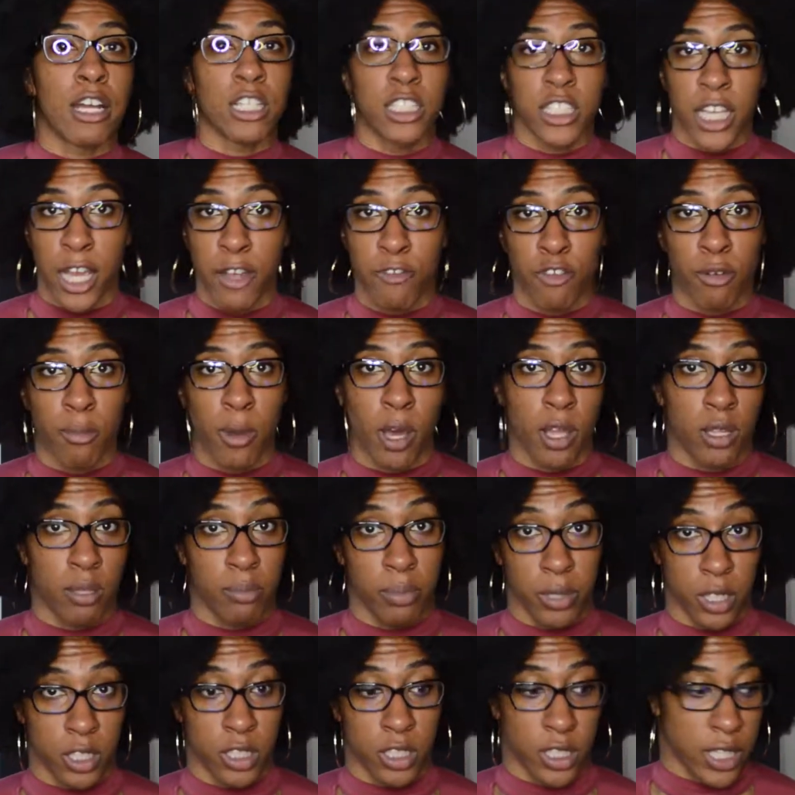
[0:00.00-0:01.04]
aside from all the
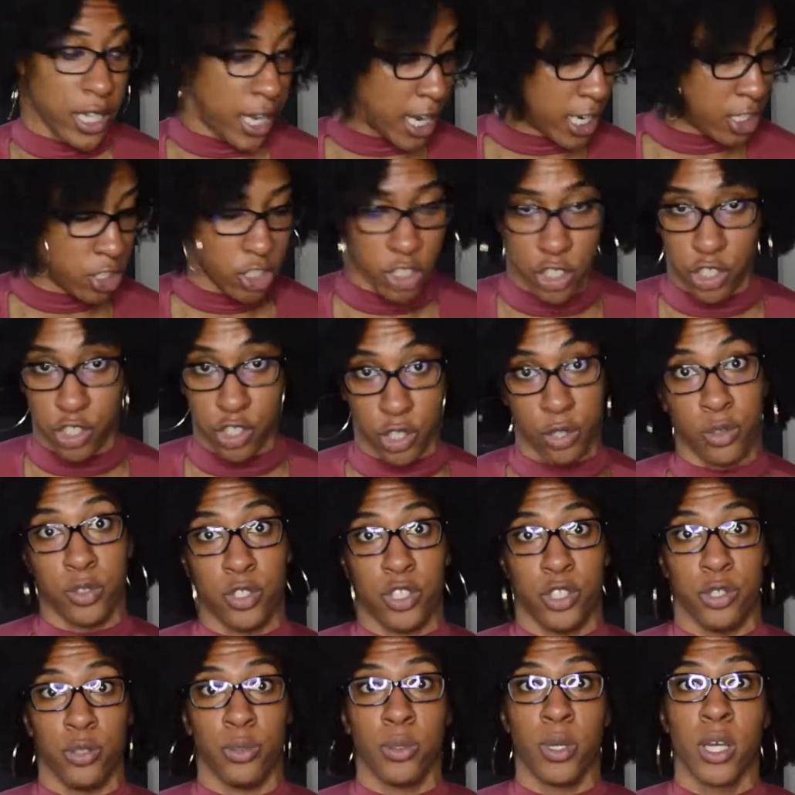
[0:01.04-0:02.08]
books that I just showed
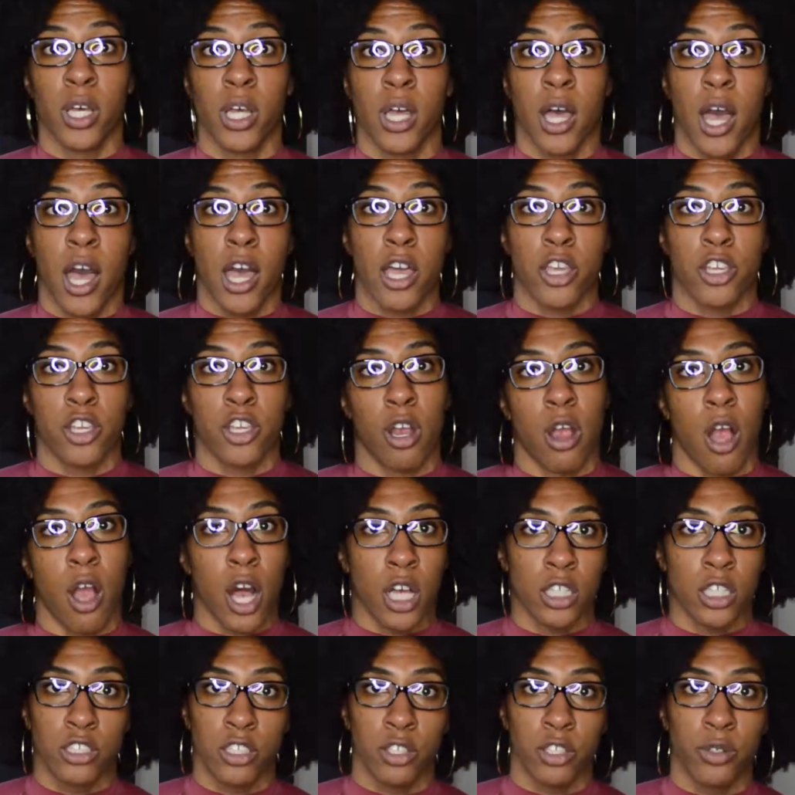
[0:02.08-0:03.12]
you, you're
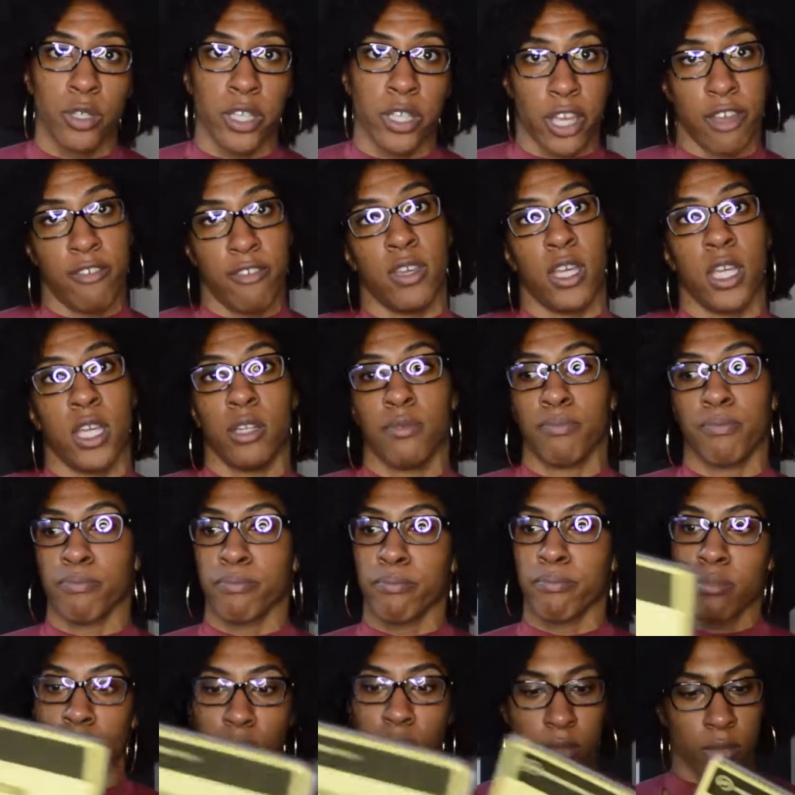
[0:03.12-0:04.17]
also given
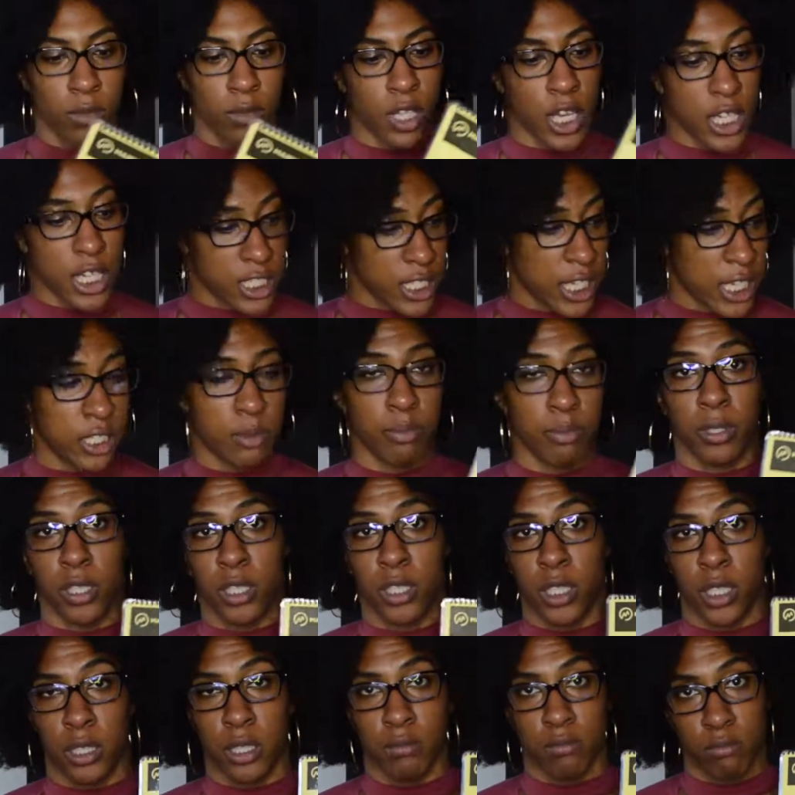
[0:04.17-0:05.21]
a test
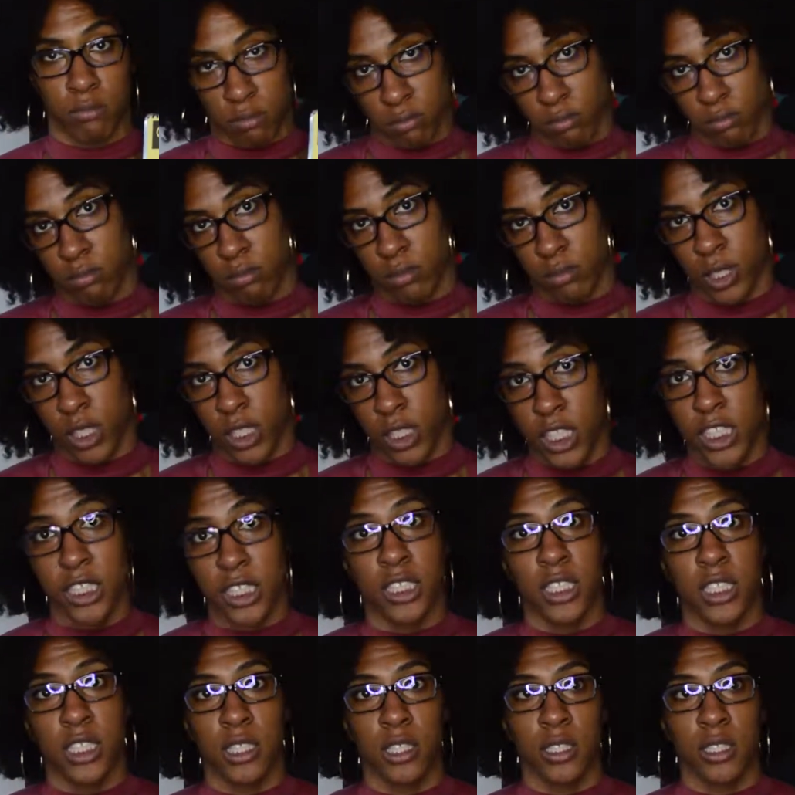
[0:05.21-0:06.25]
booklet. This
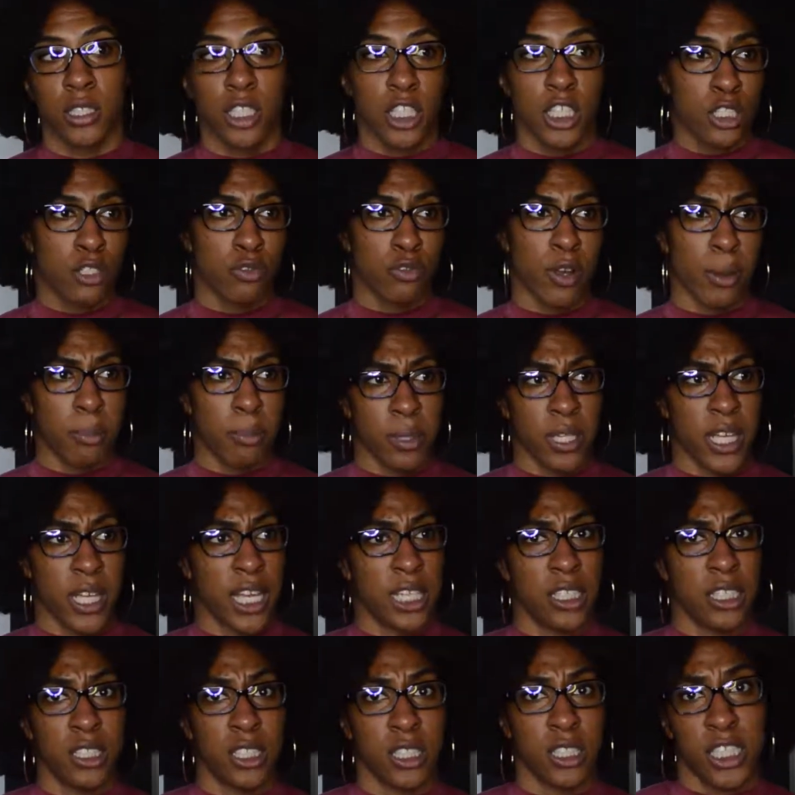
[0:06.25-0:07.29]

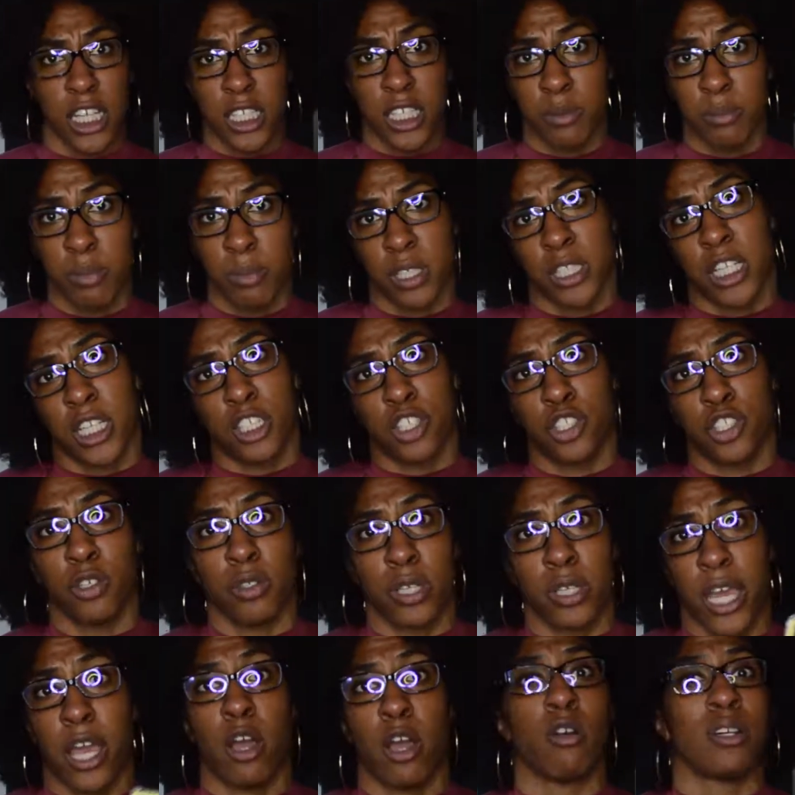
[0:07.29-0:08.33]
replicates the test book that you'll
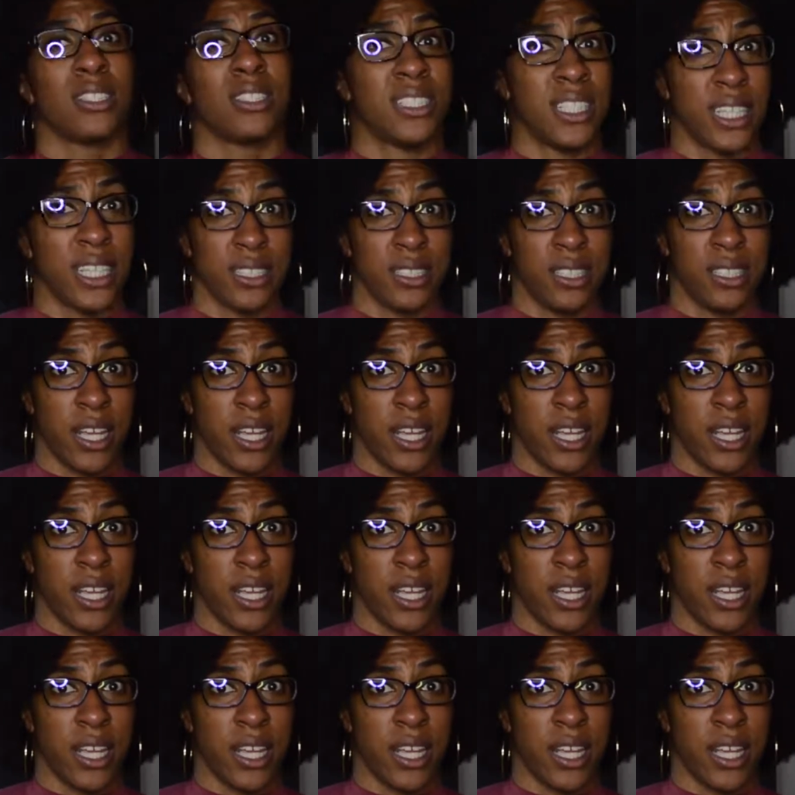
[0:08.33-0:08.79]
get on test